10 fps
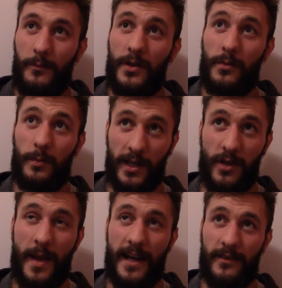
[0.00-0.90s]
which will bring
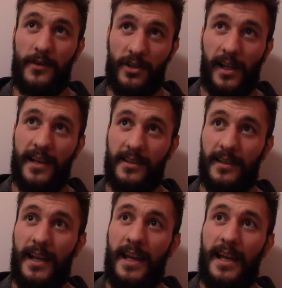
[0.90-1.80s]
you back to visualizing,
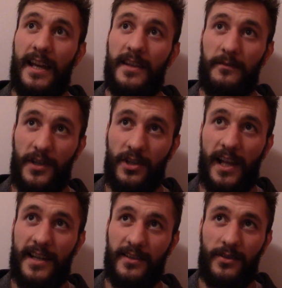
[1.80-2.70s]
and then
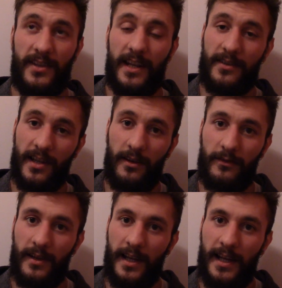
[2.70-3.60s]
visualize a new state of self.